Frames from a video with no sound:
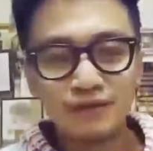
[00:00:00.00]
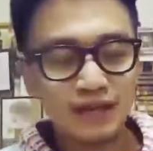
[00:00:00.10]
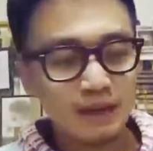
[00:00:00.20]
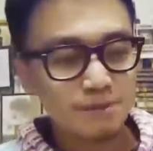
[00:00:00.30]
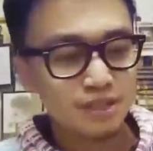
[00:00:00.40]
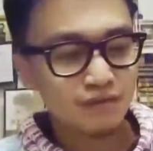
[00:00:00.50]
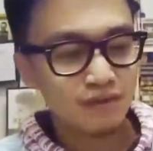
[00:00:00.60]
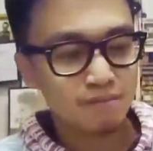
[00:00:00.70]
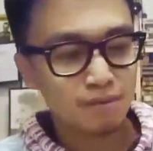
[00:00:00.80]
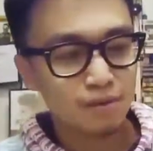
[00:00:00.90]
of the captions of
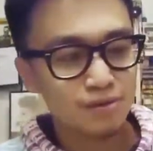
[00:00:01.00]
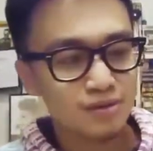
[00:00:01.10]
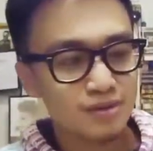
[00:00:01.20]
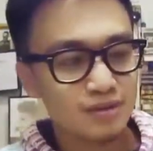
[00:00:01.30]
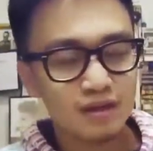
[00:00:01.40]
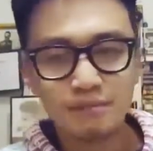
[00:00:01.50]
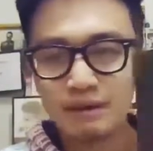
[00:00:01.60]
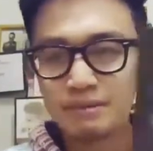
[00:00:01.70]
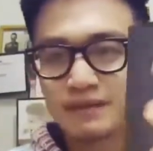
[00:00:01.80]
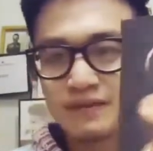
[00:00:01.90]
their post,
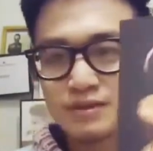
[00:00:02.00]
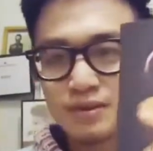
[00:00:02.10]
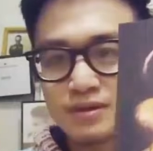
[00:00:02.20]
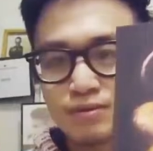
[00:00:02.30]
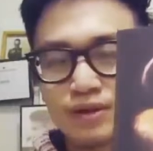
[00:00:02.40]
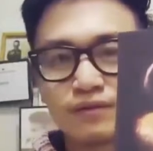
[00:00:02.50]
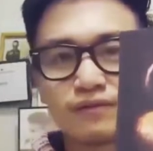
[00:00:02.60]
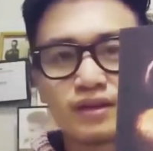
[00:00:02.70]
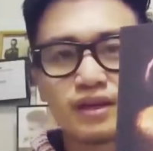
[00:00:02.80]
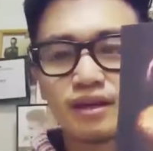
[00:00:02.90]
I believe this was one of
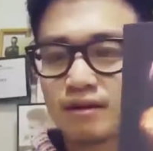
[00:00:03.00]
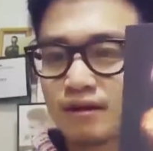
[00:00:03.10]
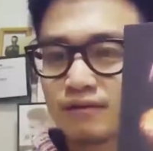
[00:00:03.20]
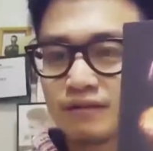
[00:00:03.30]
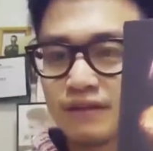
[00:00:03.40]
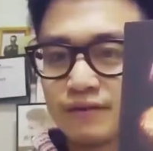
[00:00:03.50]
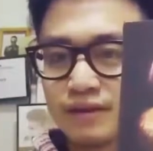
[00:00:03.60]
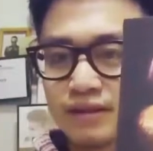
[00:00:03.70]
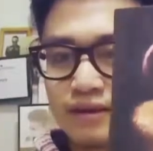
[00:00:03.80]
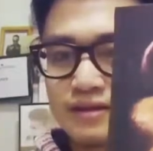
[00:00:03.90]
the crowd
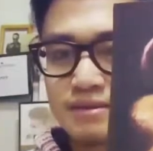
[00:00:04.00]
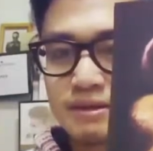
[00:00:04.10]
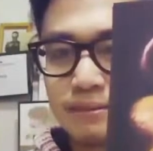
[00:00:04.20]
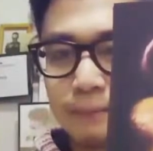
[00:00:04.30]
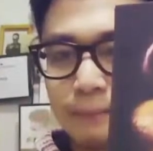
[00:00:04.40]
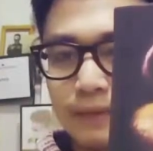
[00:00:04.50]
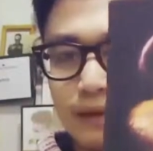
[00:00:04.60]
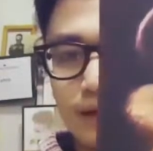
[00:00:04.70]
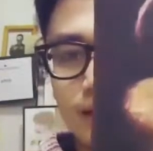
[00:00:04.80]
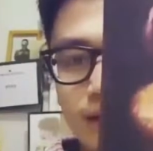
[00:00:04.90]
favorite in the exhibit.
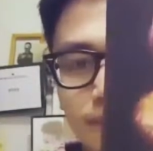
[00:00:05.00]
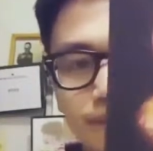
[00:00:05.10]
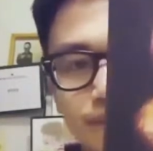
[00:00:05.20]
Yeah.